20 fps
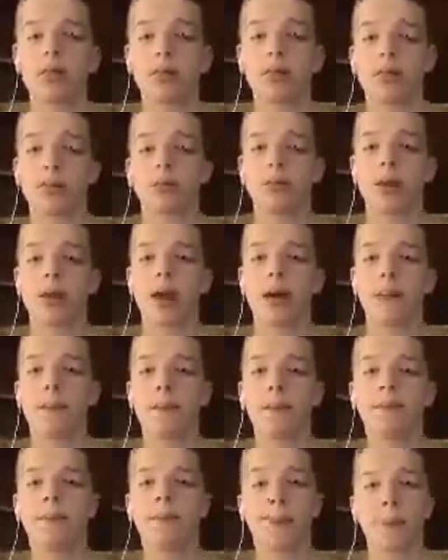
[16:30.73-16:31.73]
So yeah,
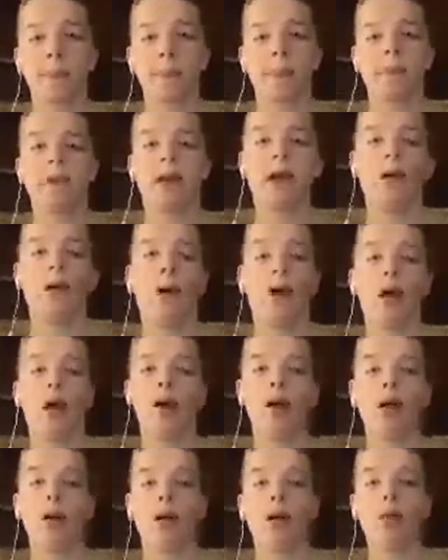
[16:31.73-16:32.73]
well,
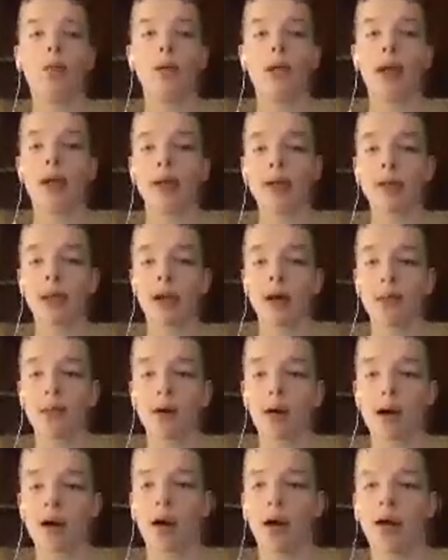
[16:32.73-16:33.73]
no one has come
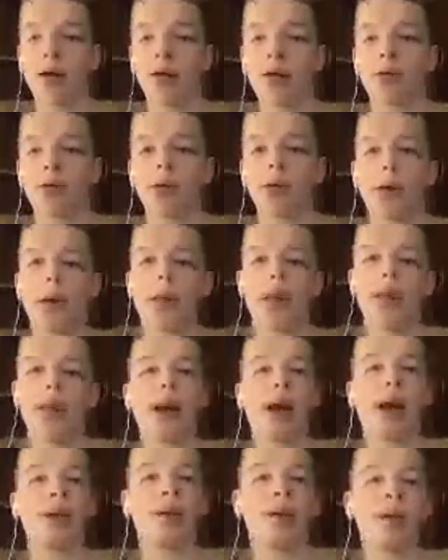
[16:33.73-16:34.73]
on, so I think I
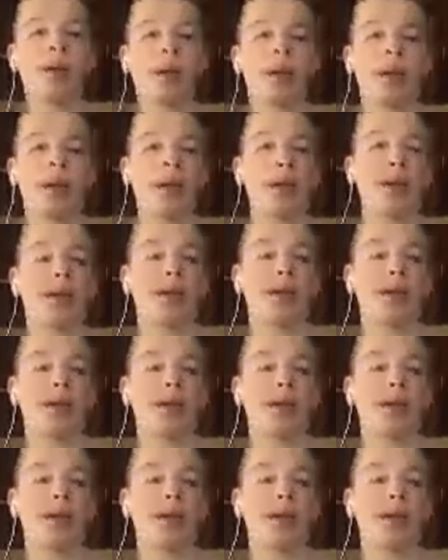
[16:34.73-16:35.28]
will just